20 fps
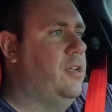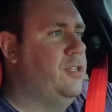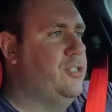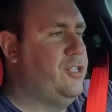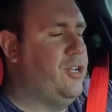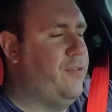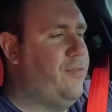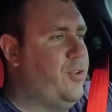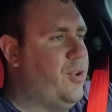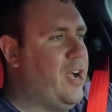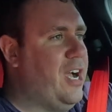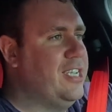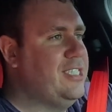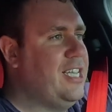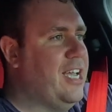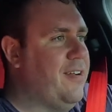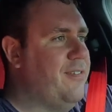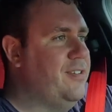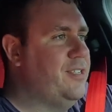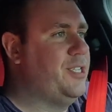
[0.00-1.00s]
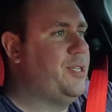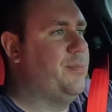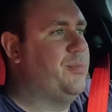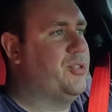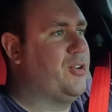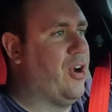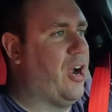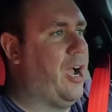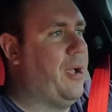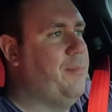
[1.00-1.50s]
So if you guys haven't
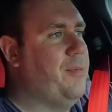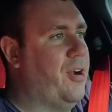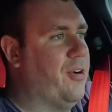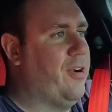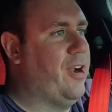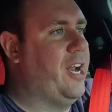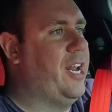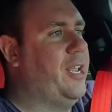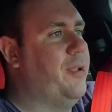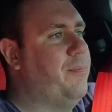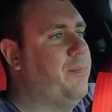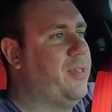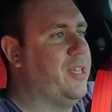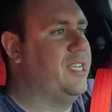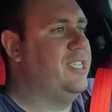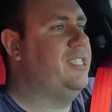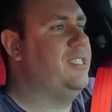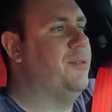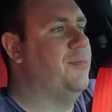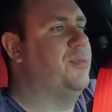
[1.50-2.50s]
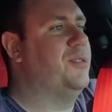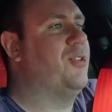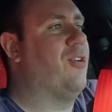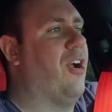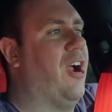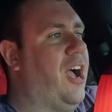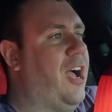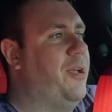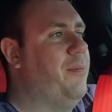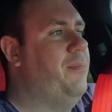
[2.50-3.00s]
subscribed already, please
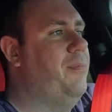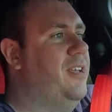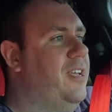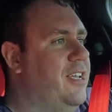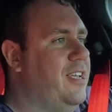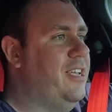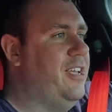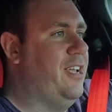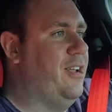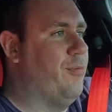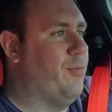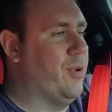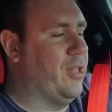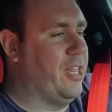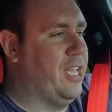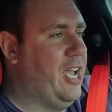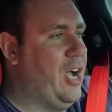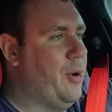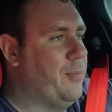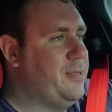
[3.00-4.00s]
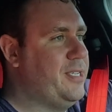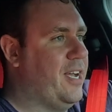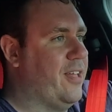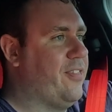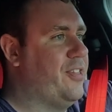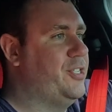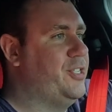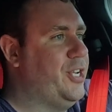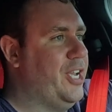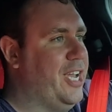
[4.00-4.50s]
subscribe. It really helps
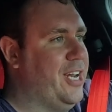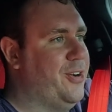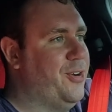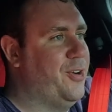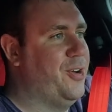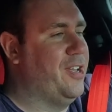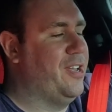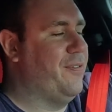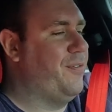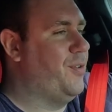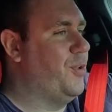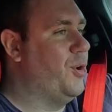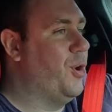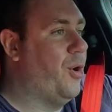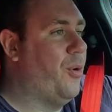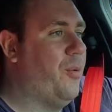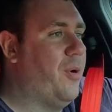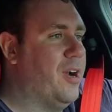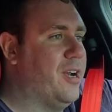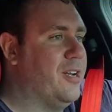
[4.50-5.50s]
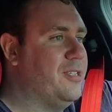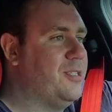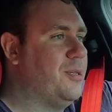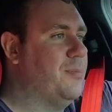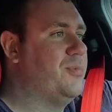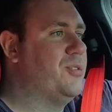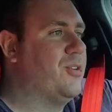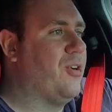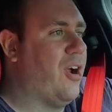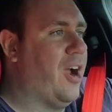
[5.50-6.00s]
out the channel. If you don't want to
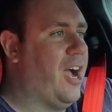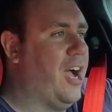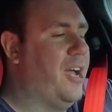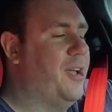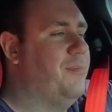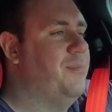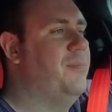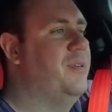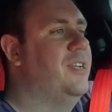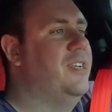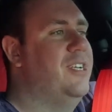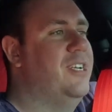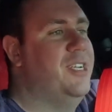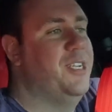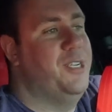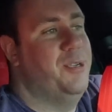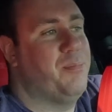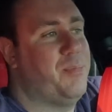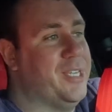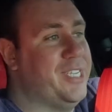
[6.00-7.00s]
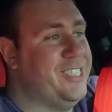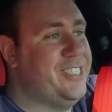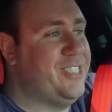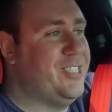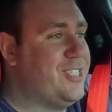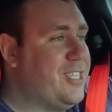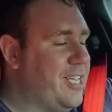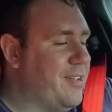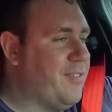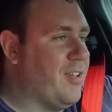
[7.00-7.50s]
subscribe, please
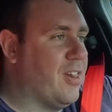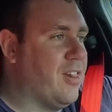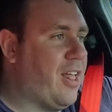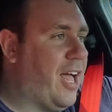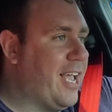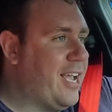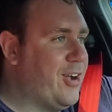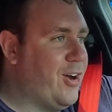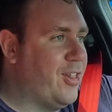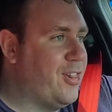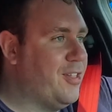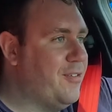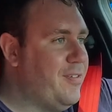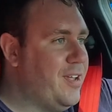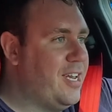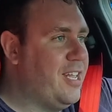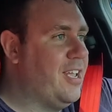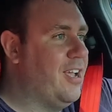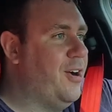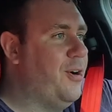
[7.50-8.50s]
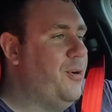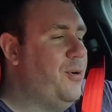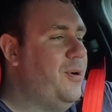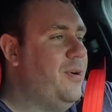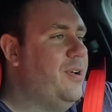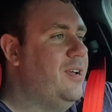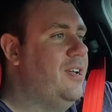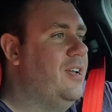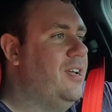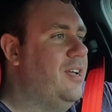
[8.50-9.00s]
just leave a like on the video.
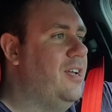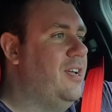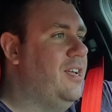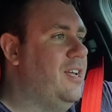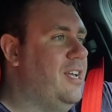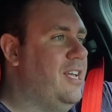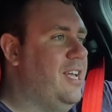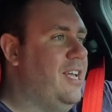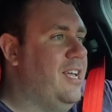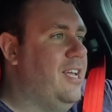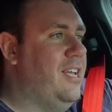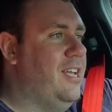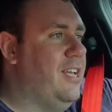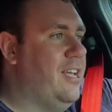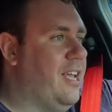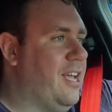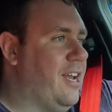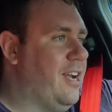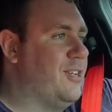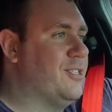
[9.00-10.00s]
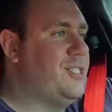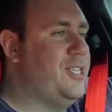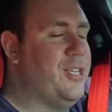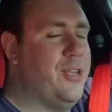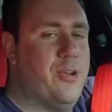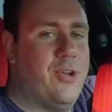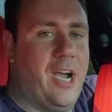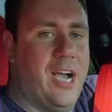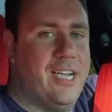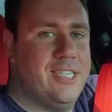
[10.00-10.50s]
And I'll see
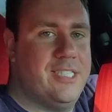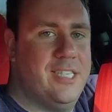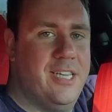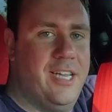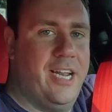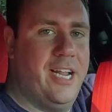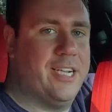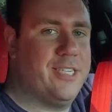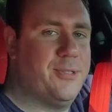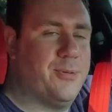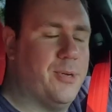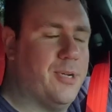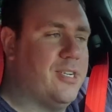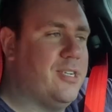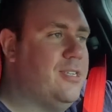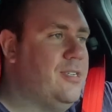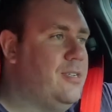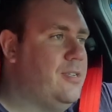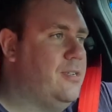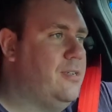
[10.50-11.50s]
you guys in the next one.